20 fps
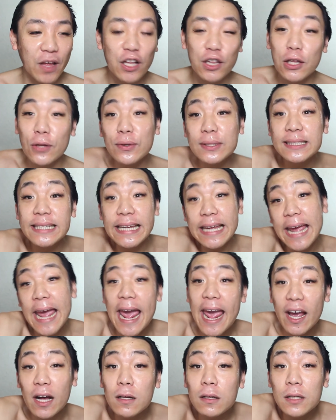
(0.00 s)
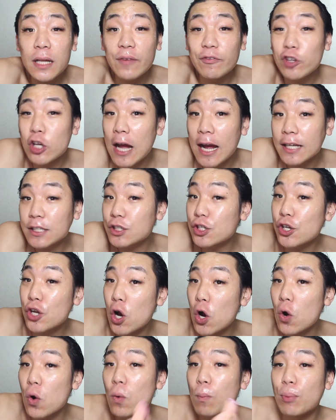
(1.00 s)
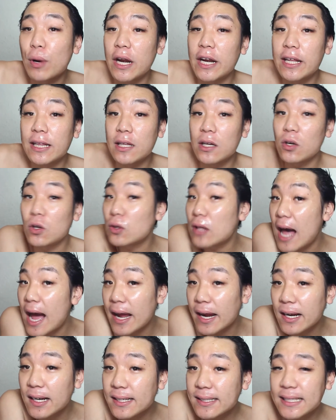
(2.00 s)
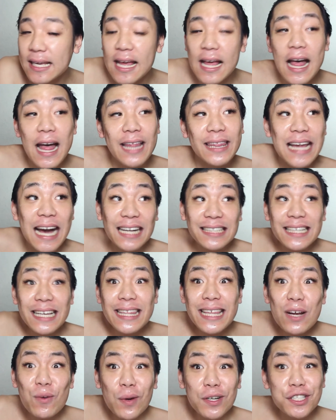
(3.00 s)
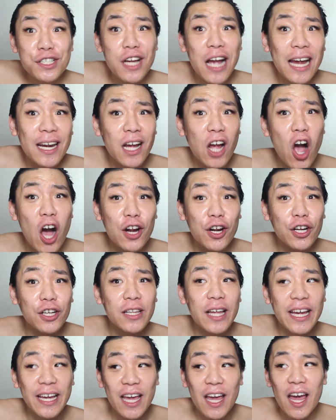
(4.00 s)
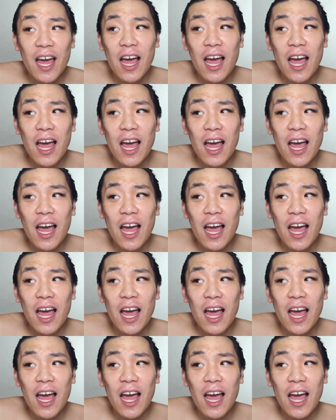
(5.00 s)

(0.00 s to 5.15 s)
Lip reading: Lucy Hale, if you guys know Pretty Little Liars, that's I think where she kind of got her like